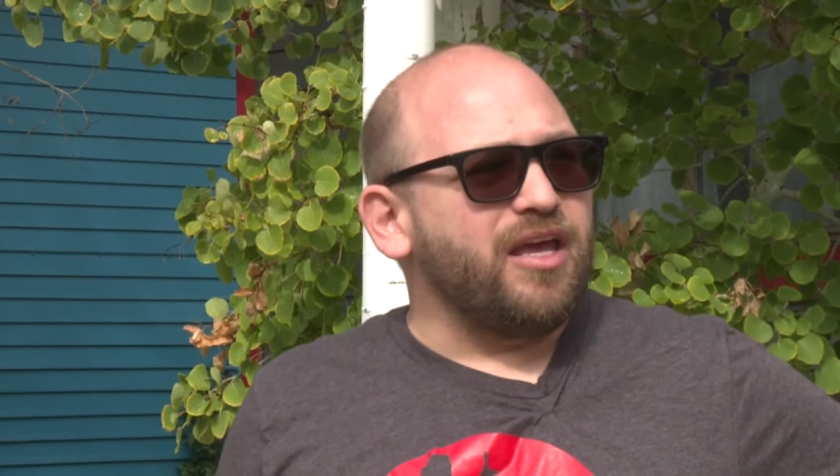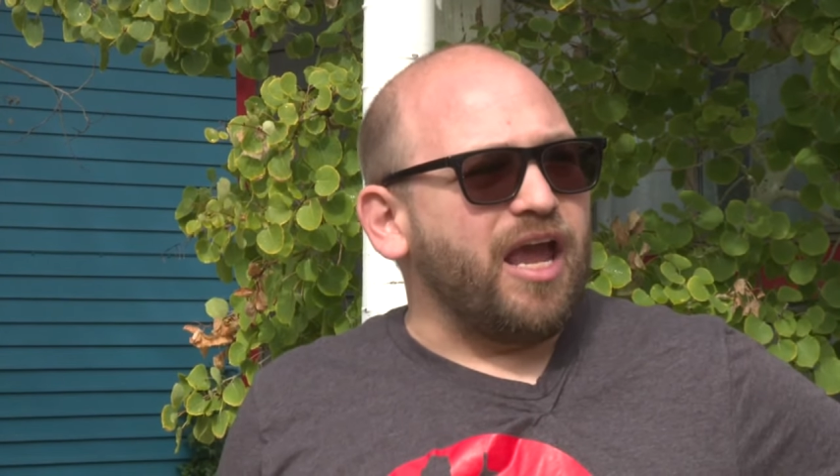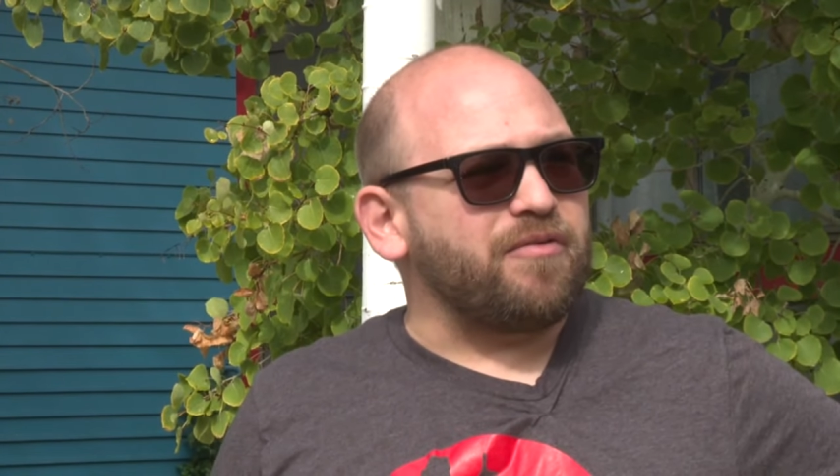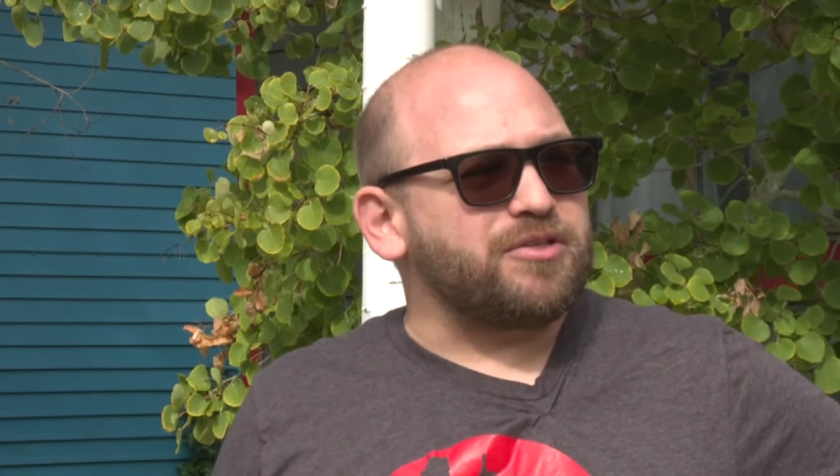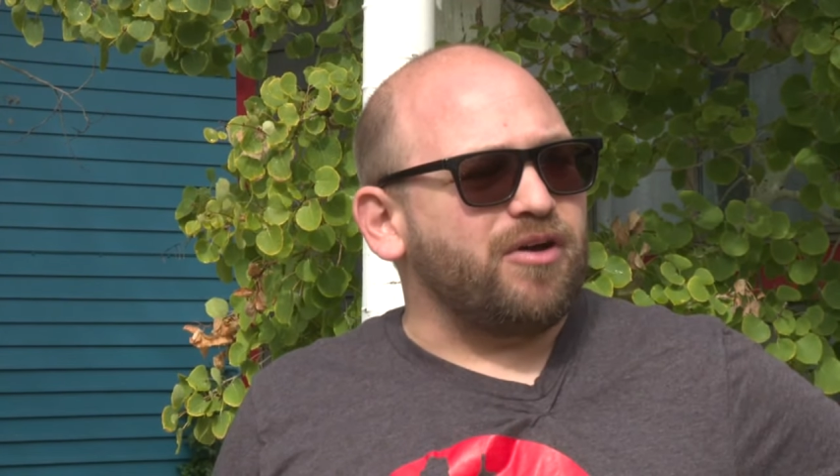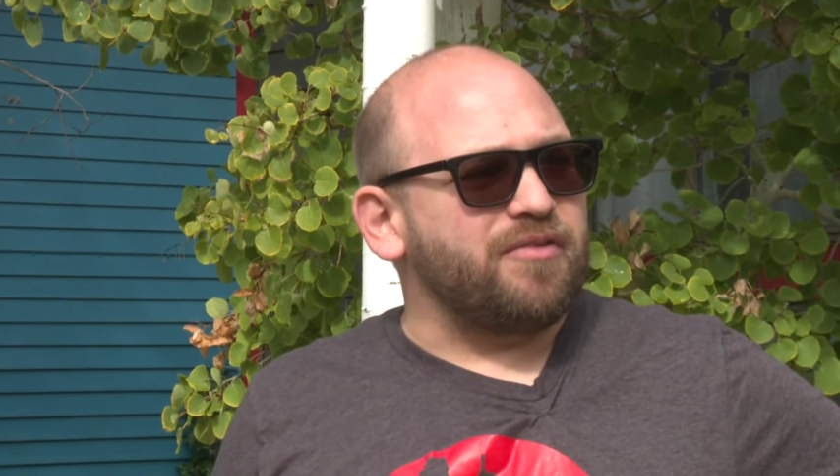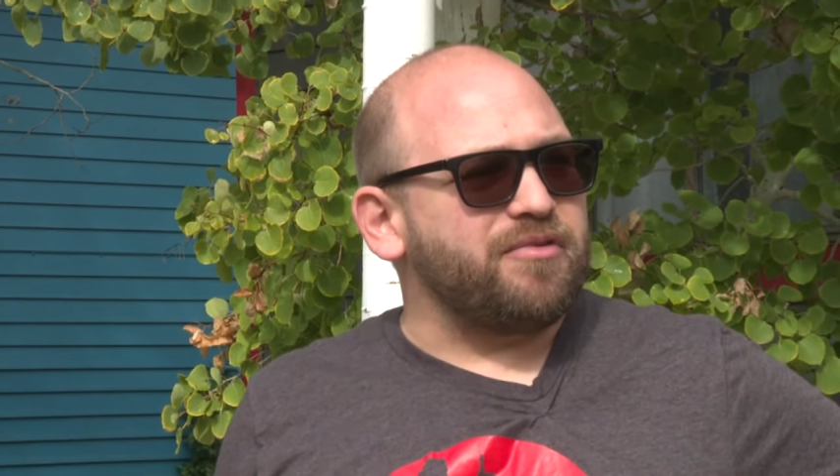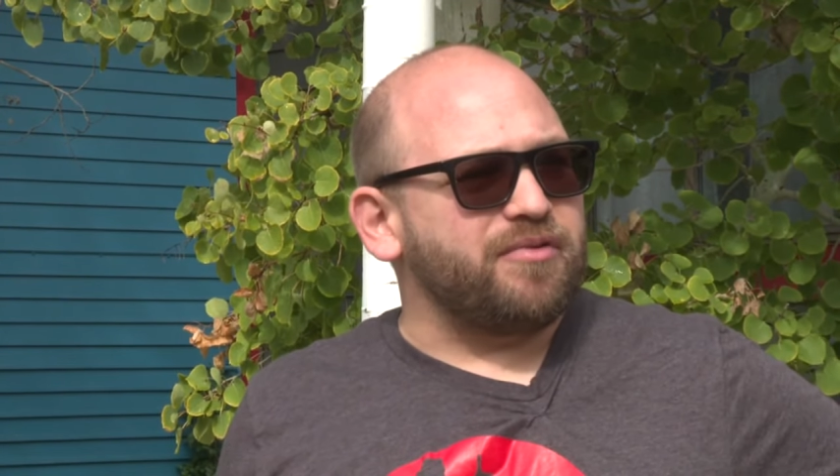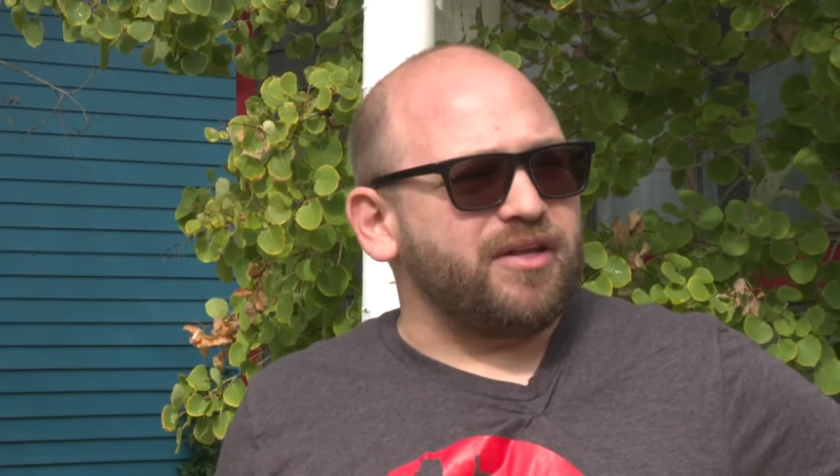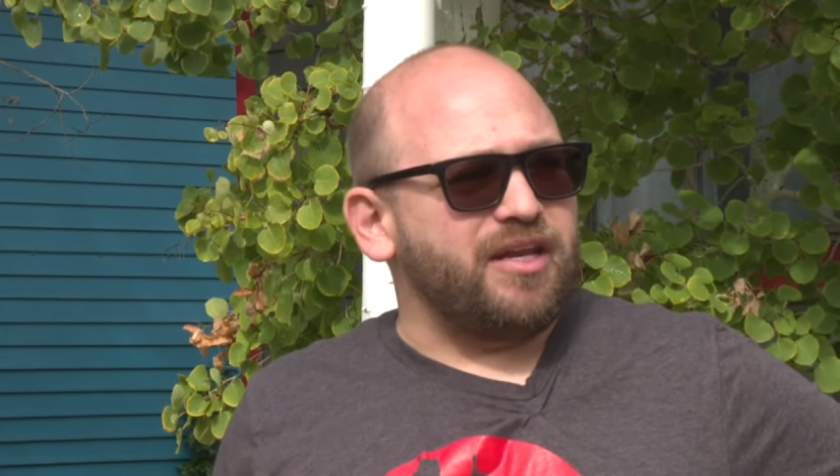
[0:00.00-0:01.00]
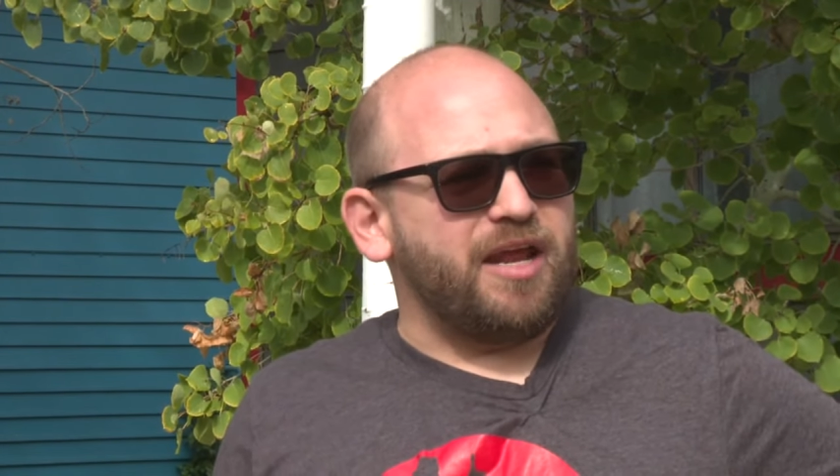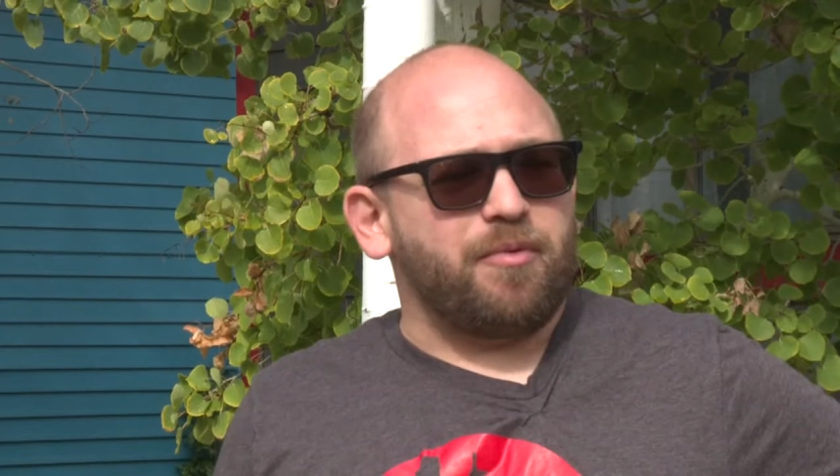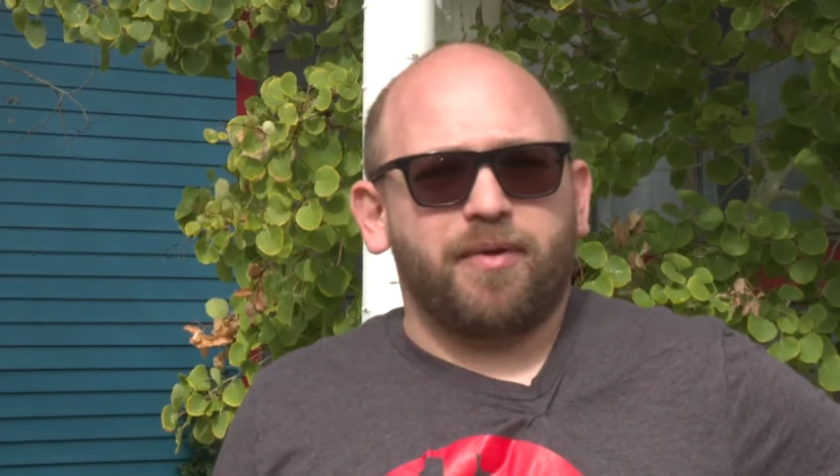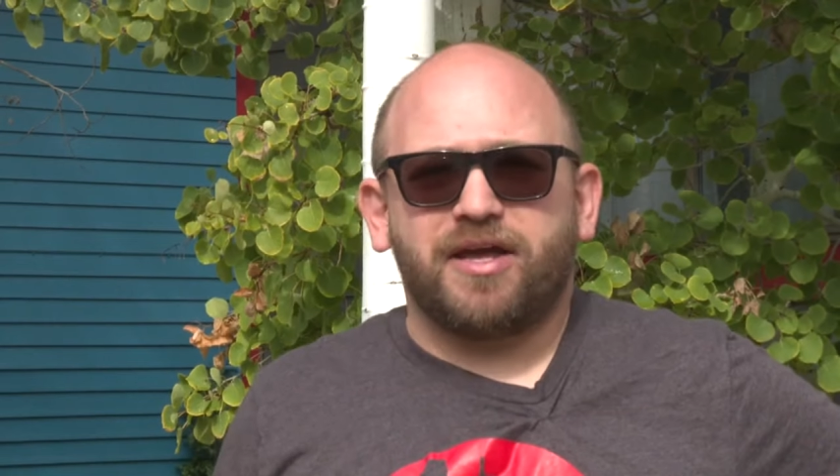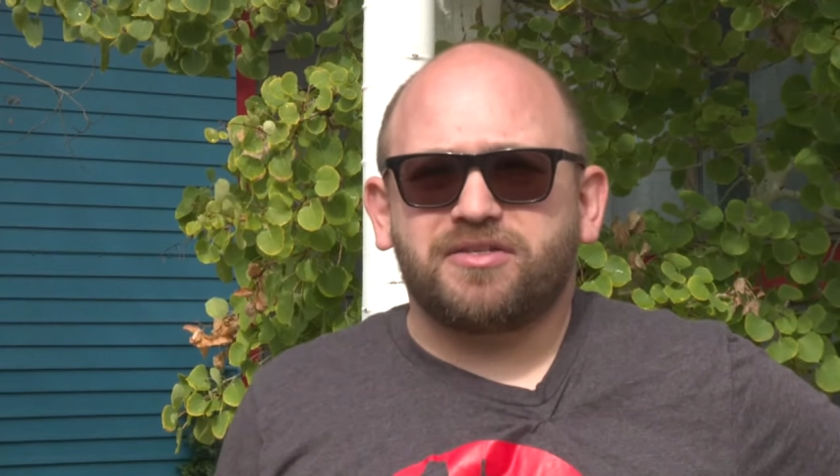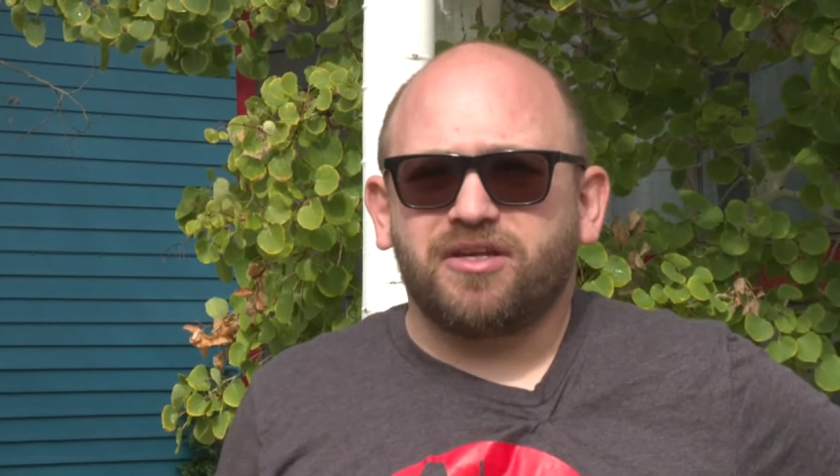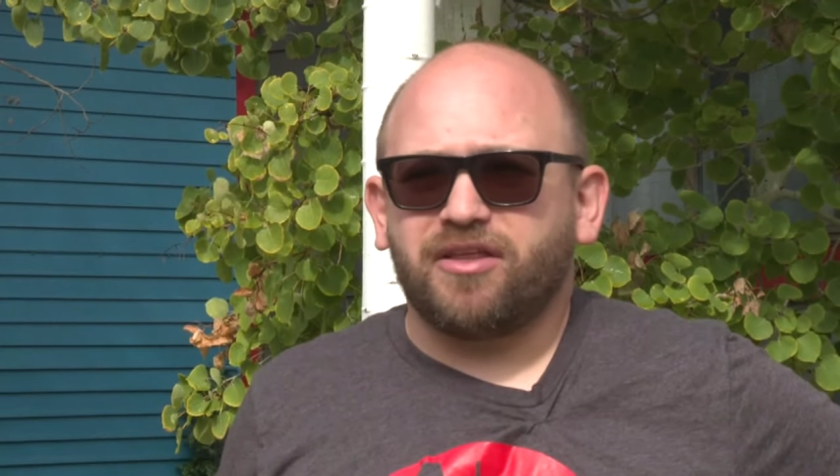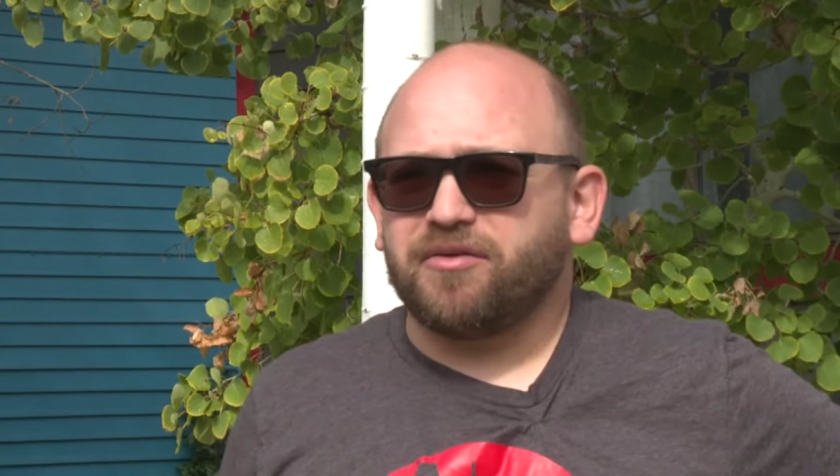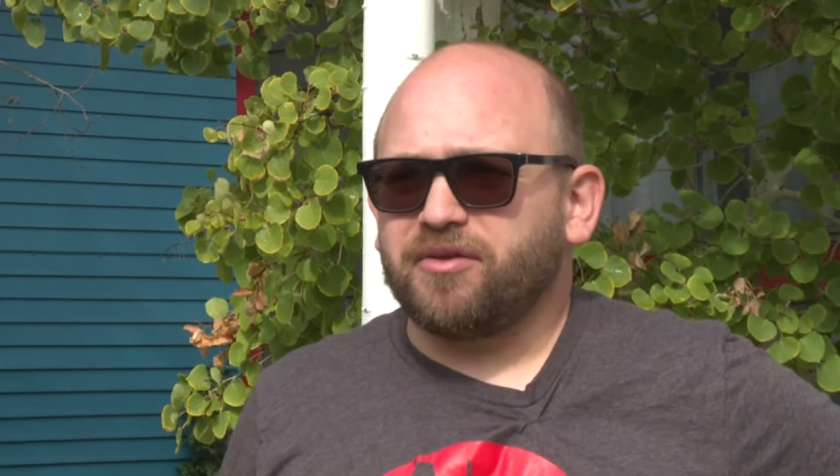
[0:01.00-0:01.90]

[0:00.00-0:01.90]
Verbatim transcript: every so often when a neighbor passes another,